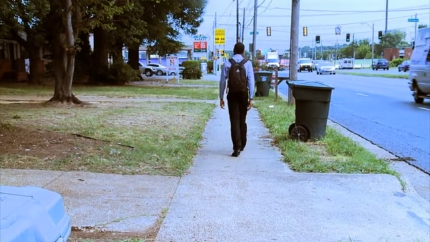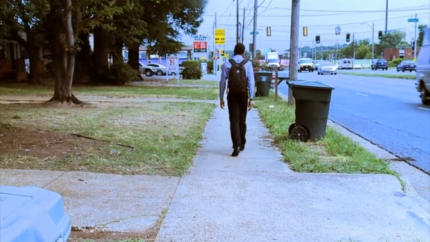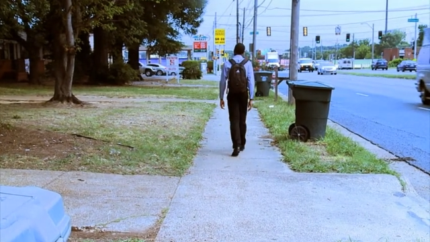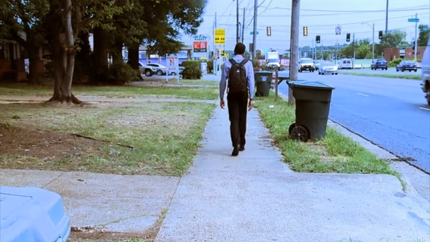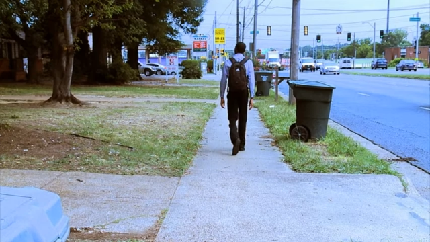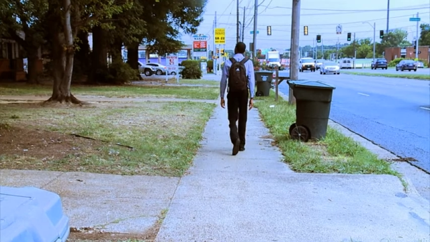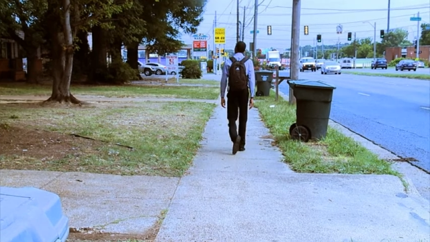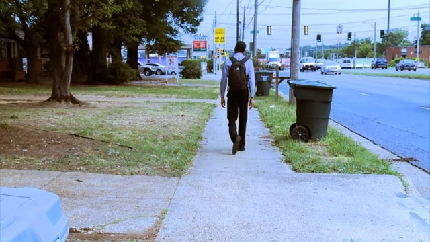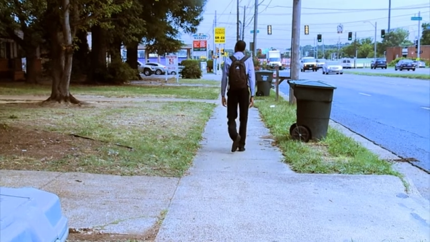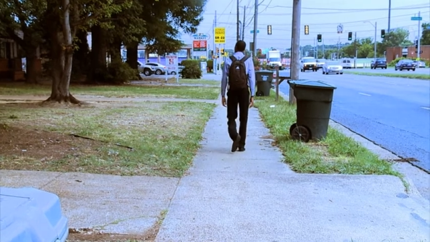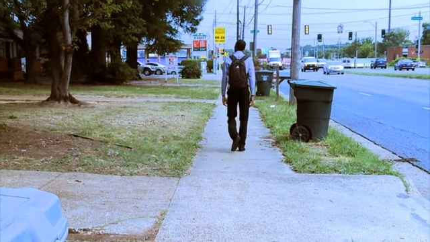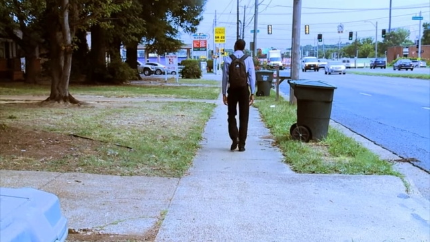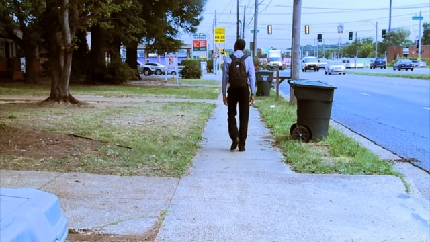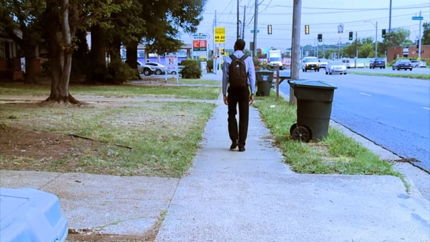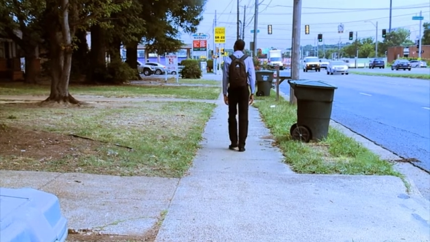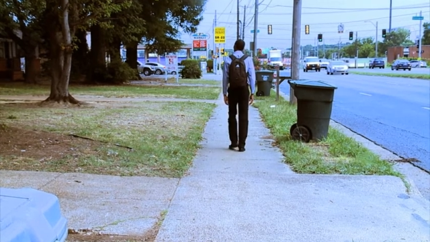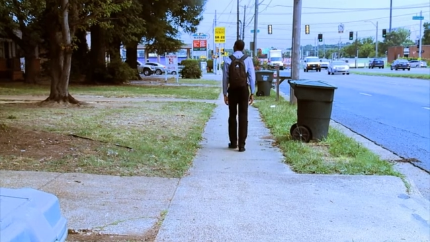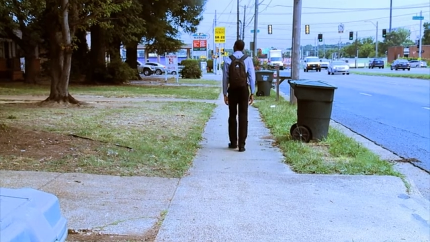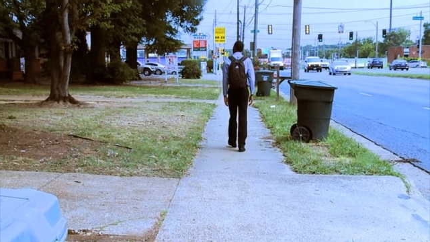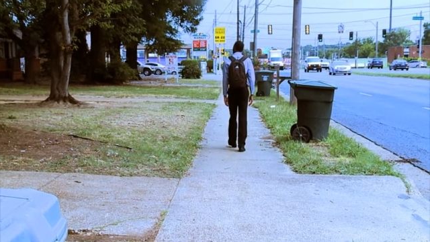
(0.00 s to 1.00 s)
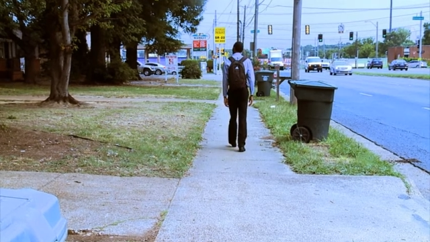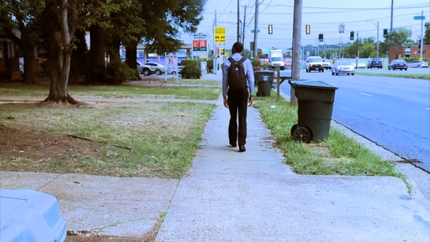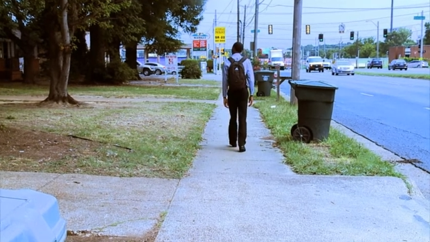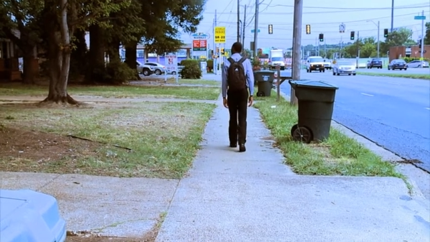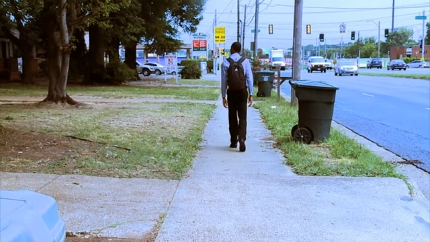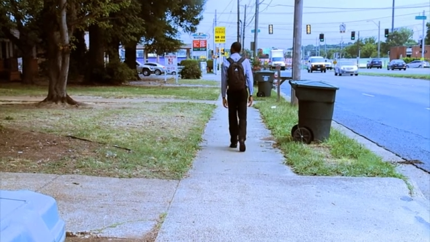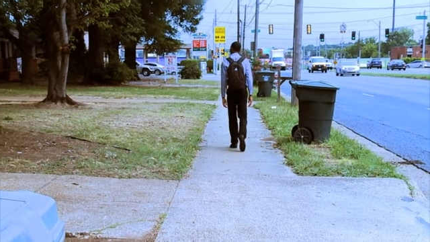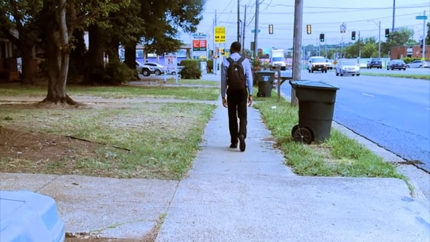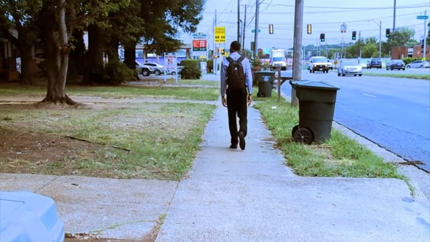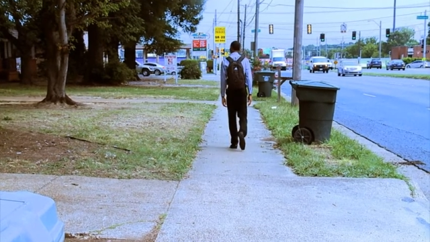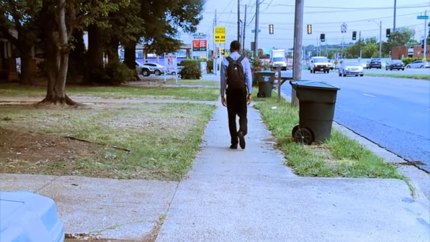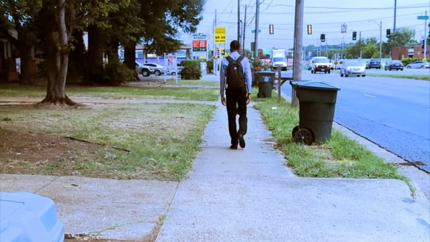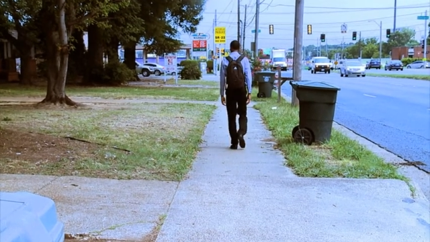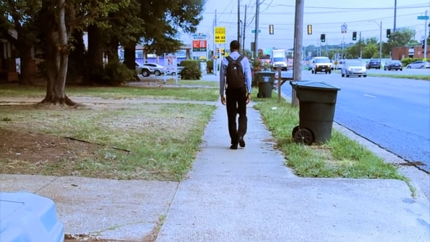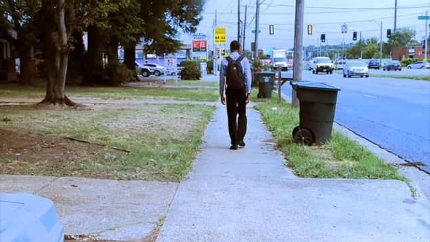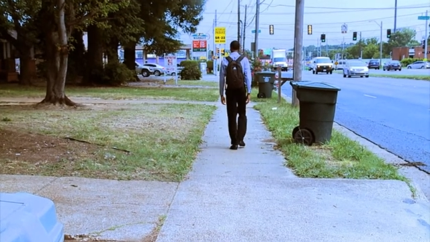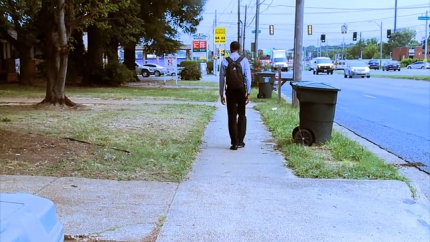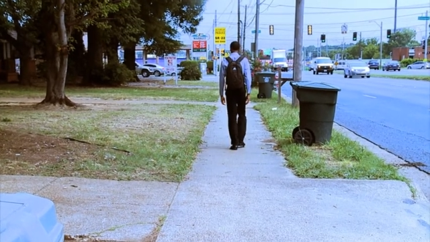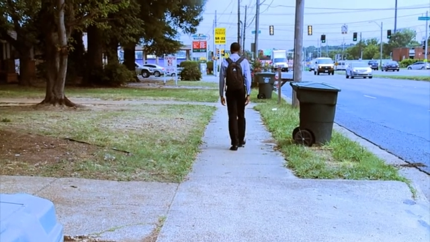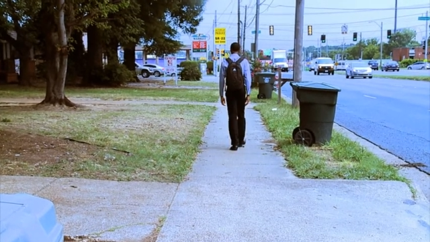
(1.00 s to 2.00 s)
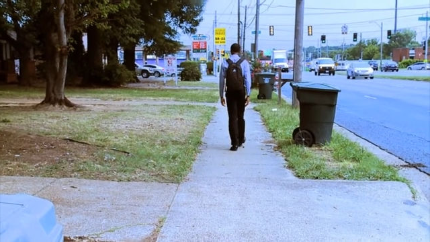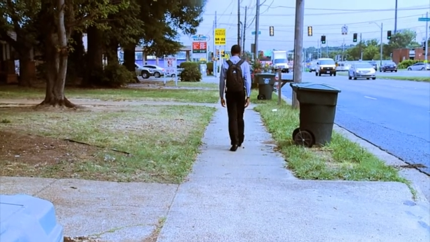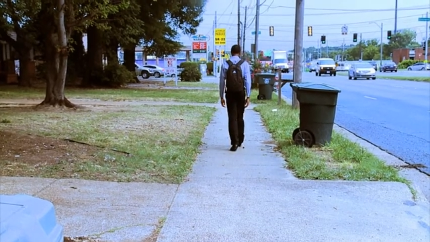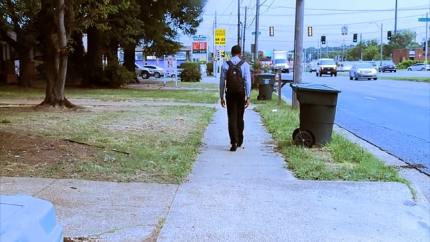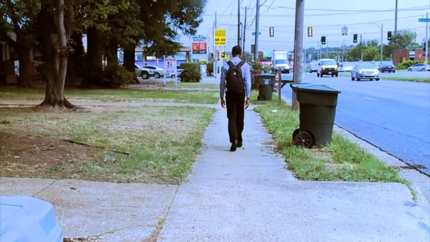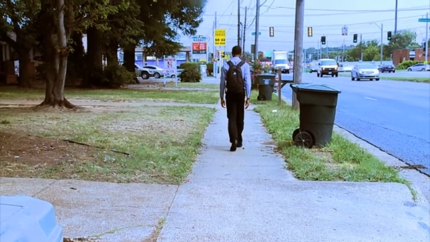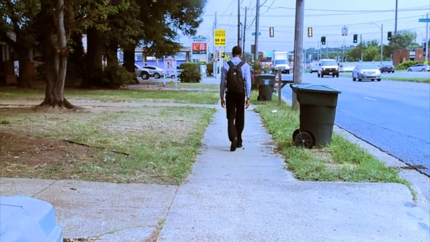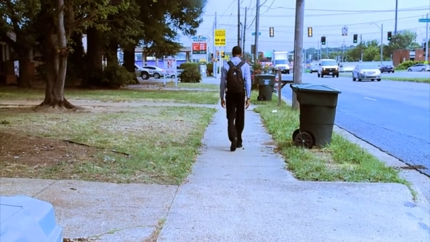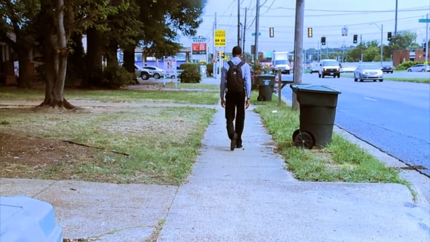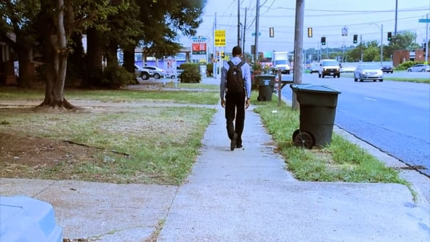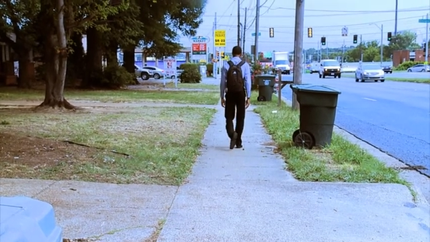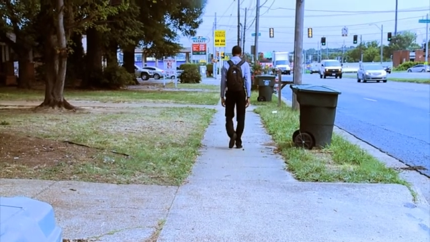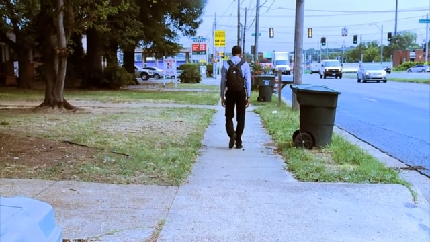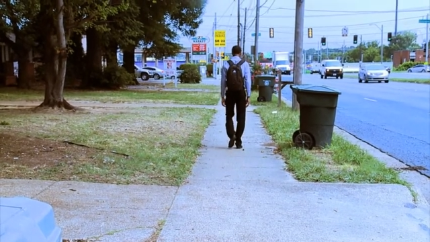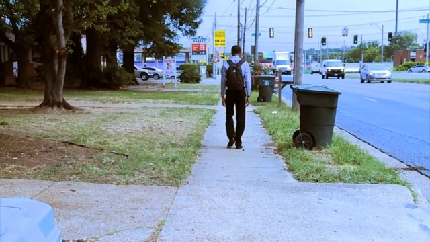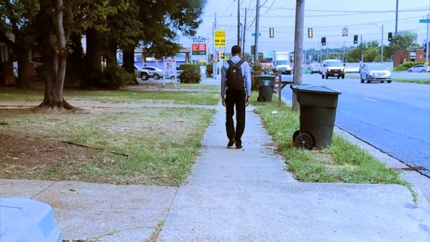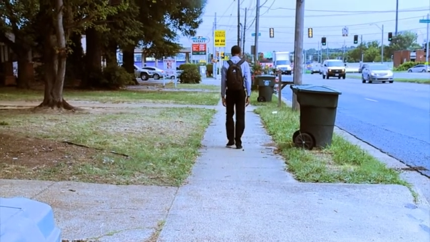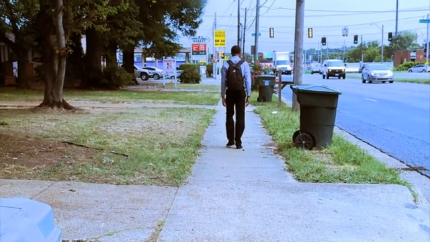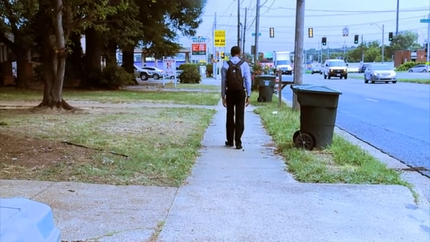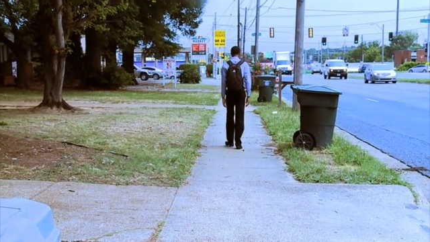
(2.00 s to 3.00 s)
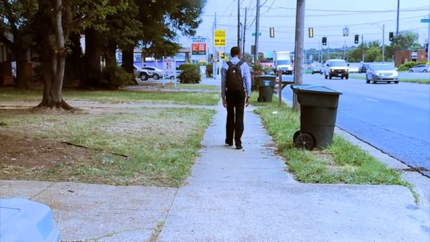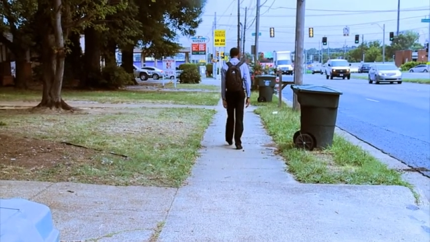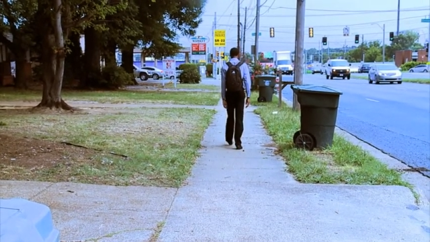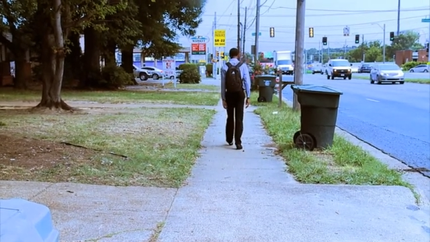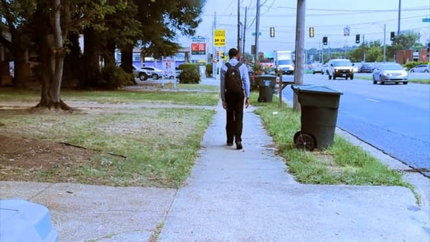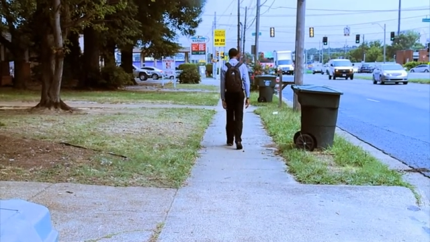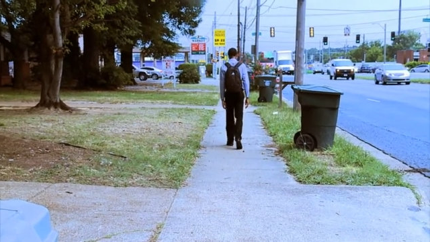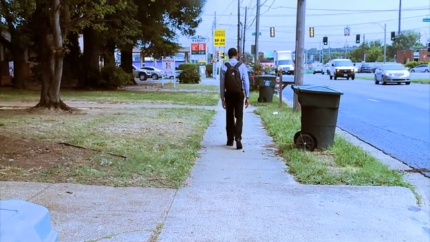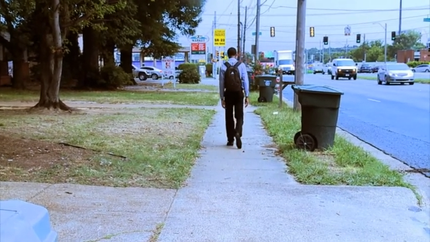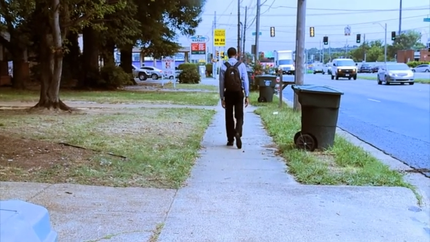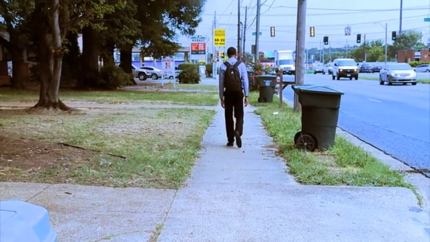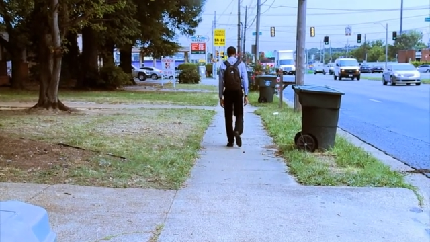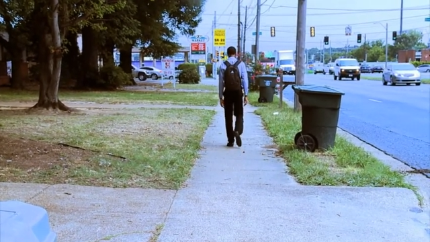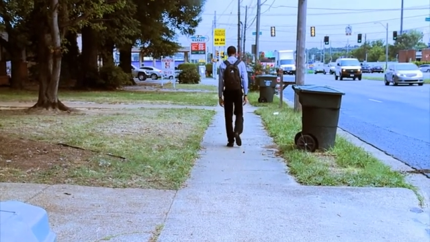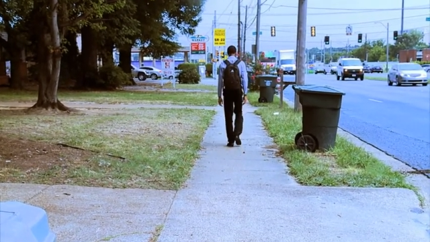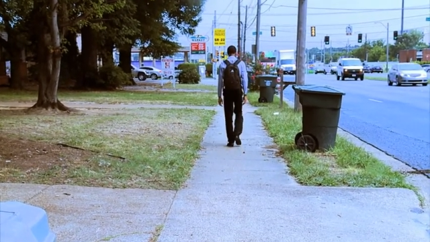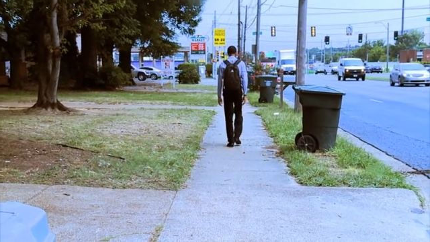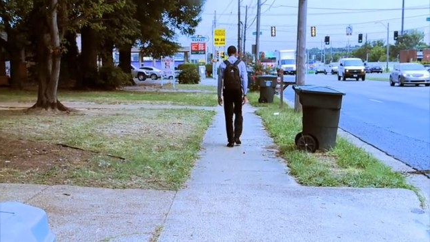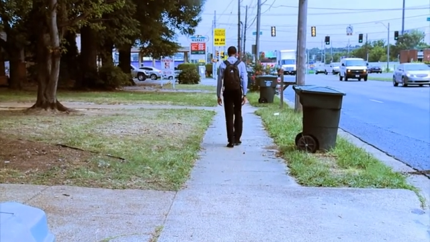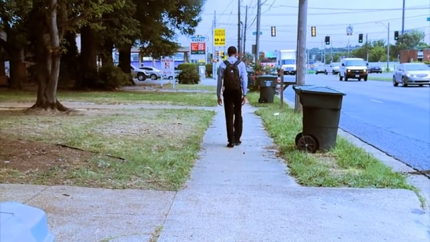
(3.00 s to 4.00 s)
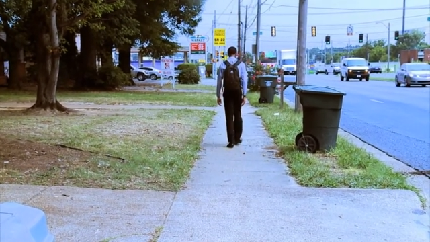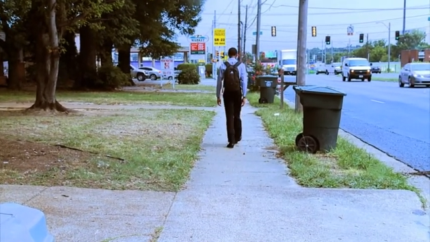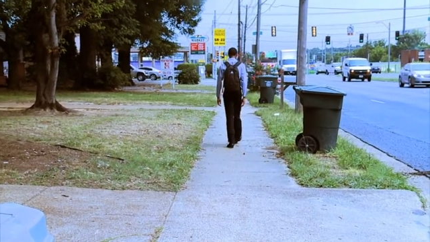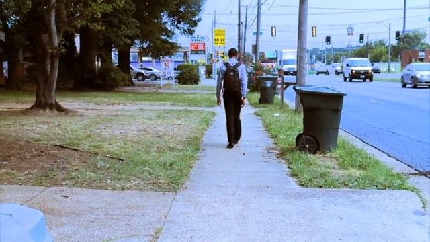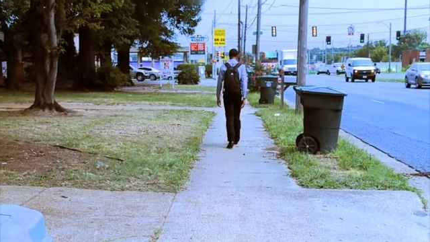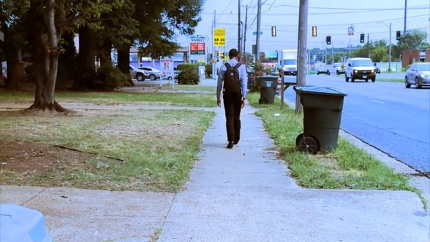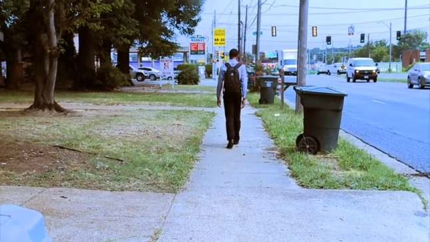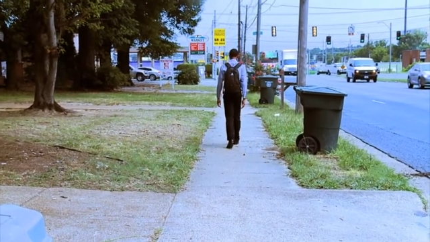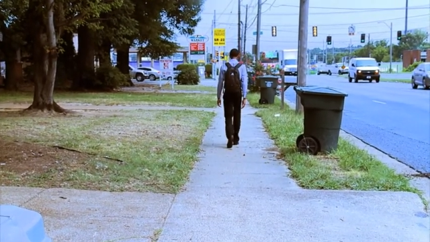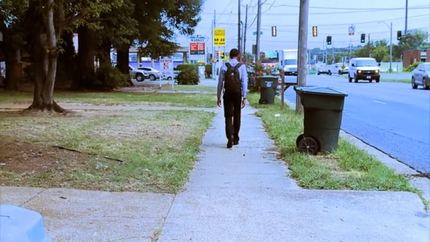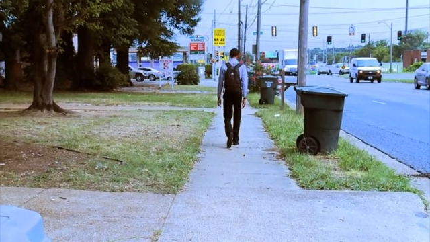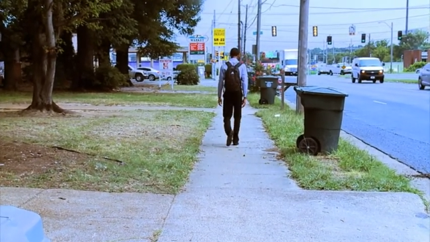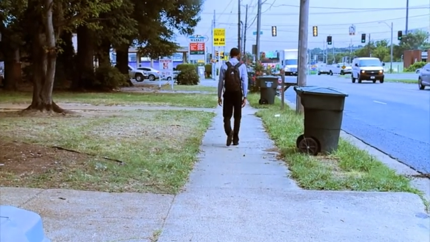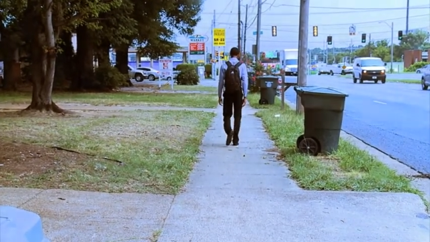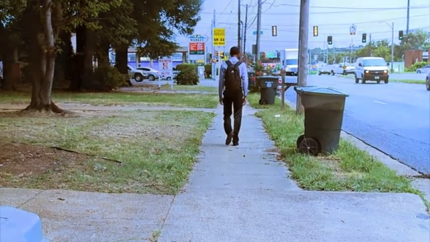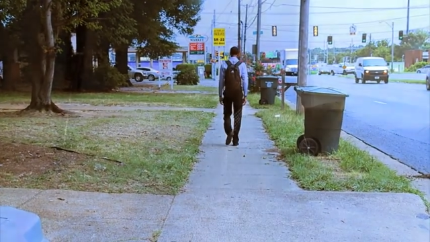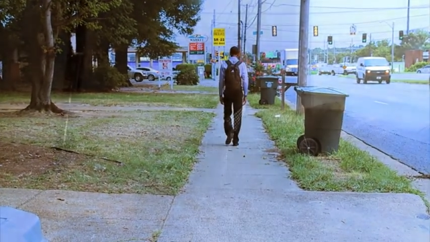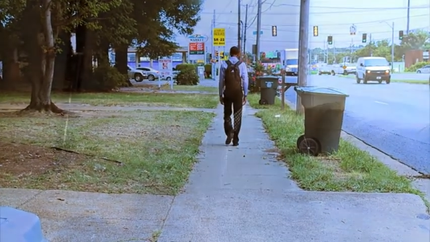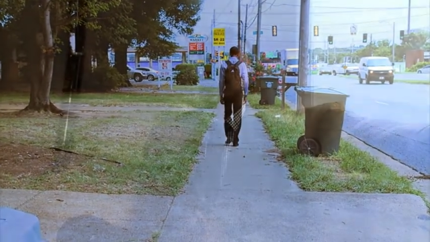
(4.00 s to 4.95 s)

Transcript: (no speaker visible)